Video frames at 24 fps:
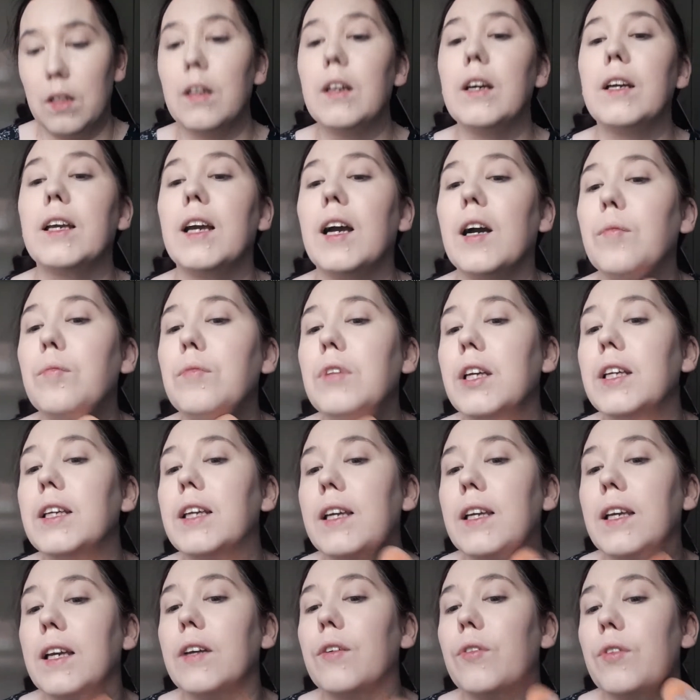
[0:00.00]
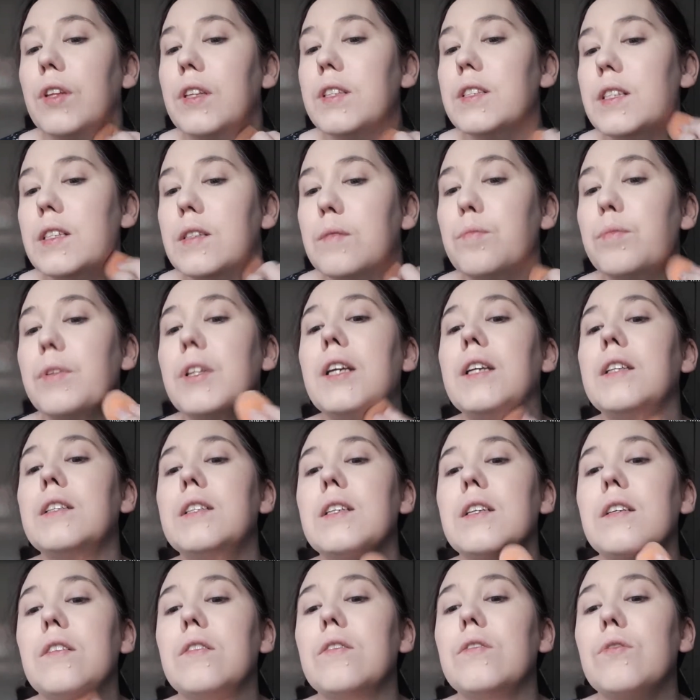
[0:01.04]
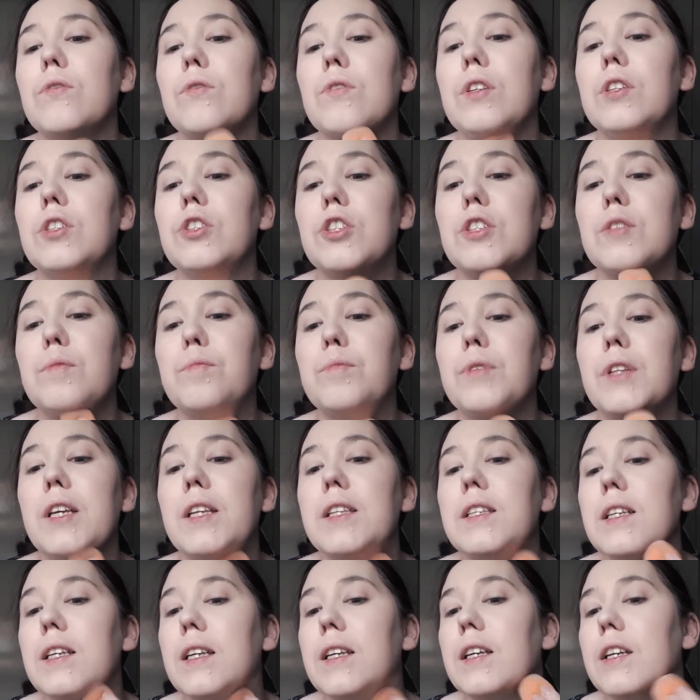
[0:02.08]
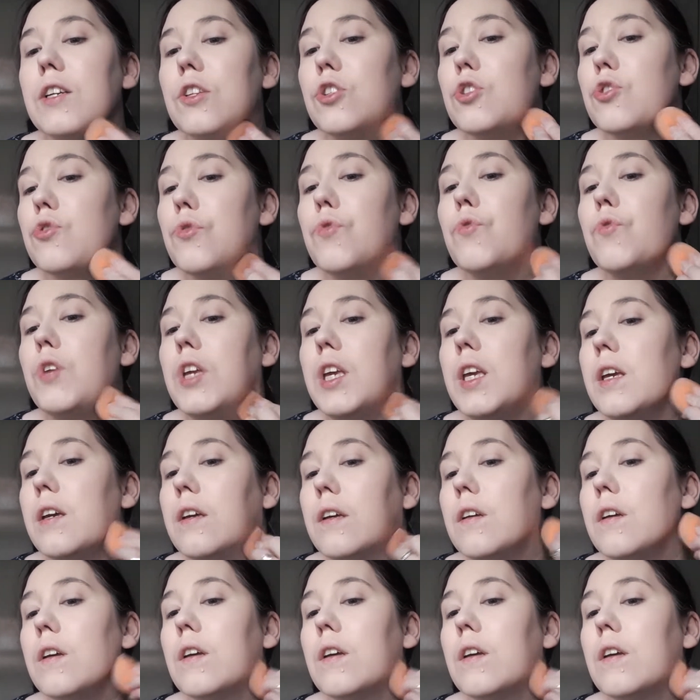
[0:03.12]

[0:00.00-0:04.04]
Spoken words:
I am liking how this is blending though. It's just blending a treat.